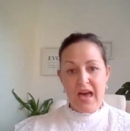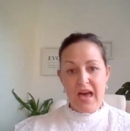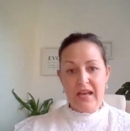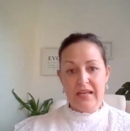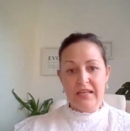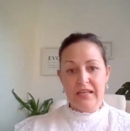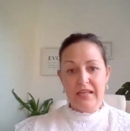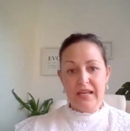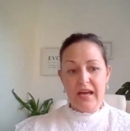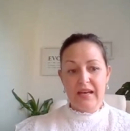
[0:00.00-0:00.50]

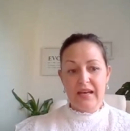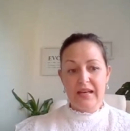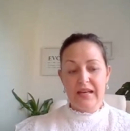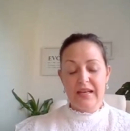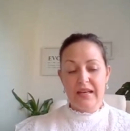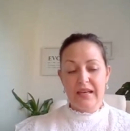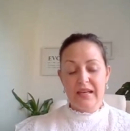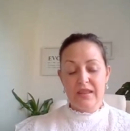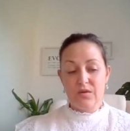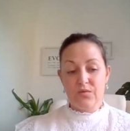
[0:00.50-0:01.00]
And, and it,
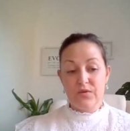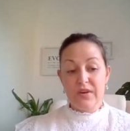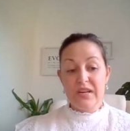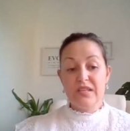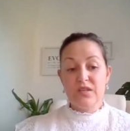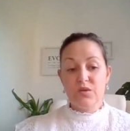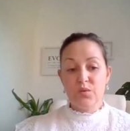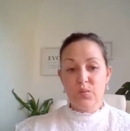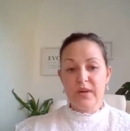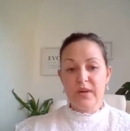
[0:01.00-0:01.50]
the
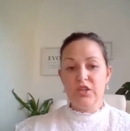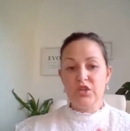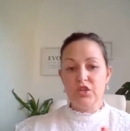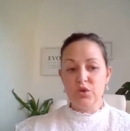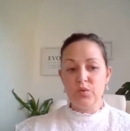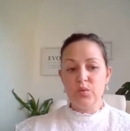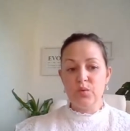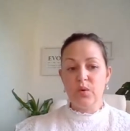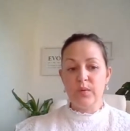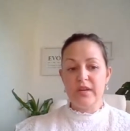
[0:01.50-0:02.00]
reason we
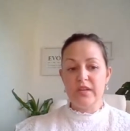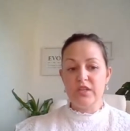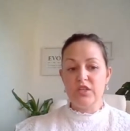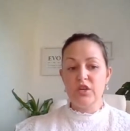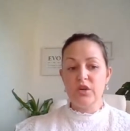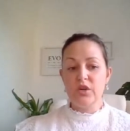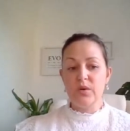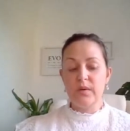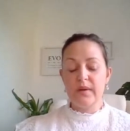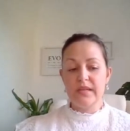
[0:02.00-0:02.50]
do what we
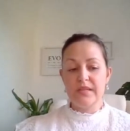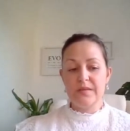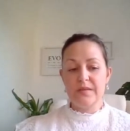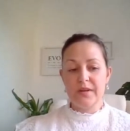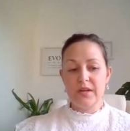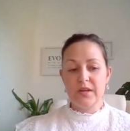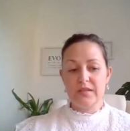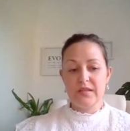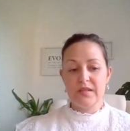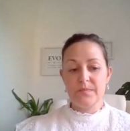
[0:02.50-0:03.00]
do is
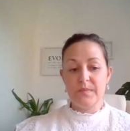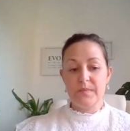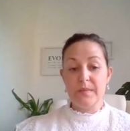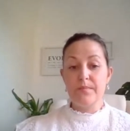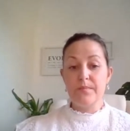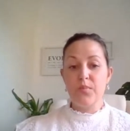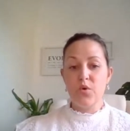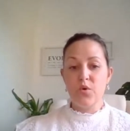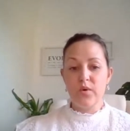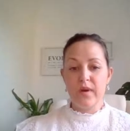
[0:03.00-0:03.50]
because it's
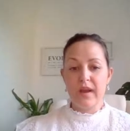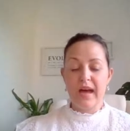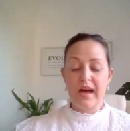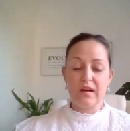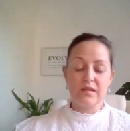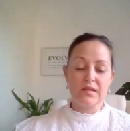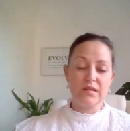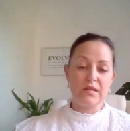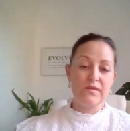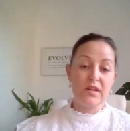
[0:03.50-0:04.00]
been born
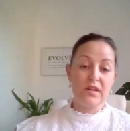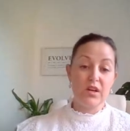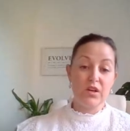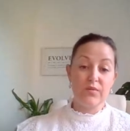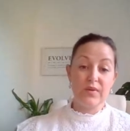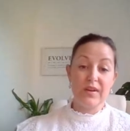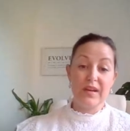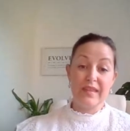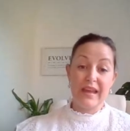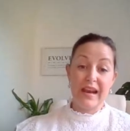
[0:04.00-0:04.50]
out of the
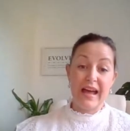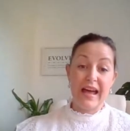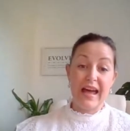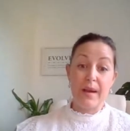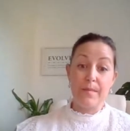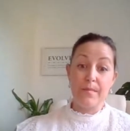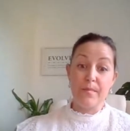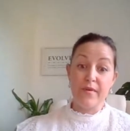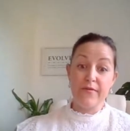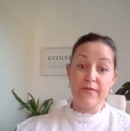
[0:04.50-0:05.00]
career that I
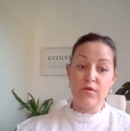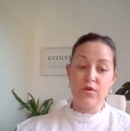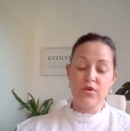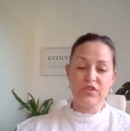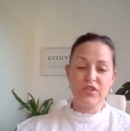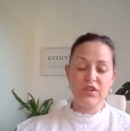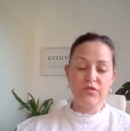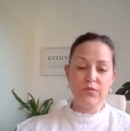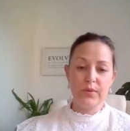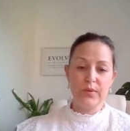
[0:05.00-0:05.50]
had before.
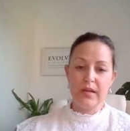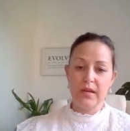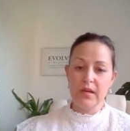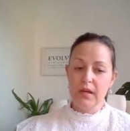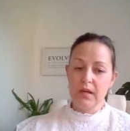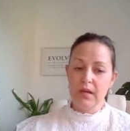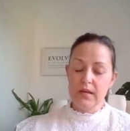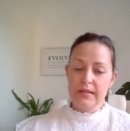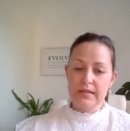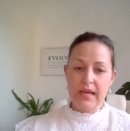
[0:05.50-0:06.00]
So if we
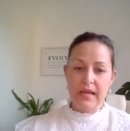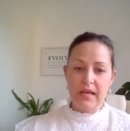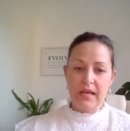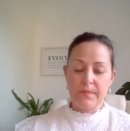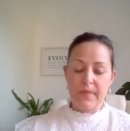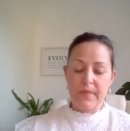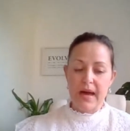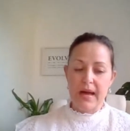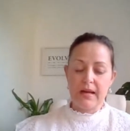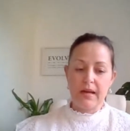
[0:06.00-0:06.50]
take
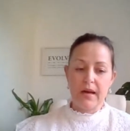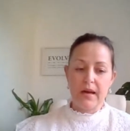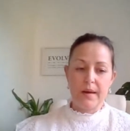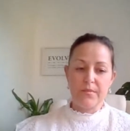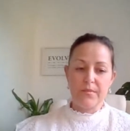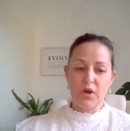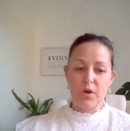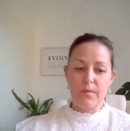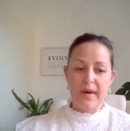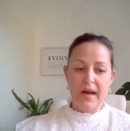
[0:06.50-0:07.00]
back,
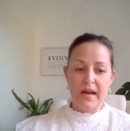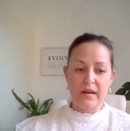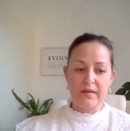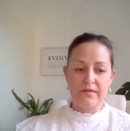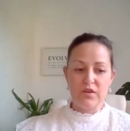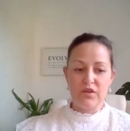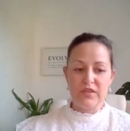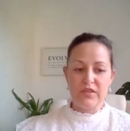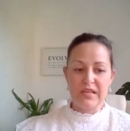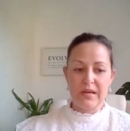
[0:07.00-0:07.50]
um, go back
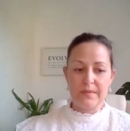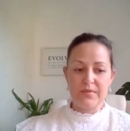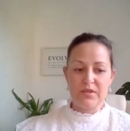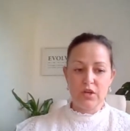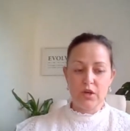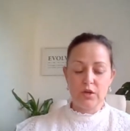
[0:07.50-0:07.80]
a few steps.